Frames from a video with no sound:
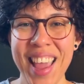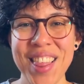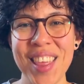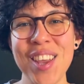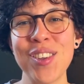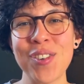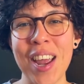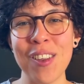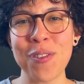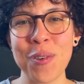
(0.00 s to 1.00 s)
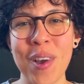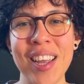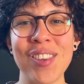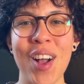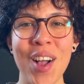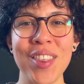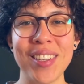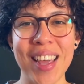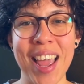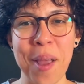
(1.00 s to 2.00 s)
they use TransferWise all the
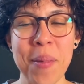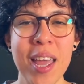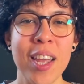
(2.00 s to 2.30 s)
time